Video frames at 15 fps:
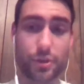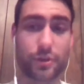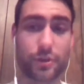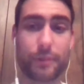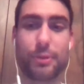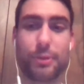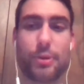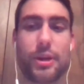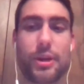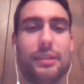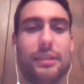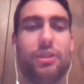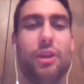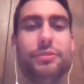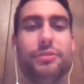get me wrong, I
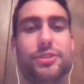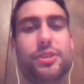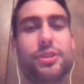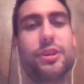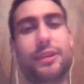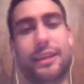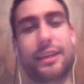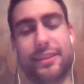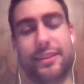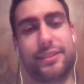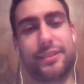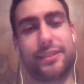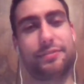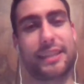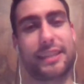love this song. I think
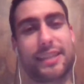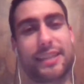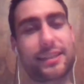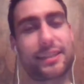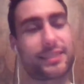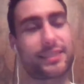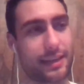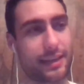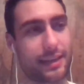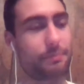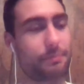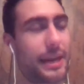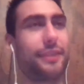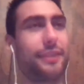it's fantastic, and I'm kind of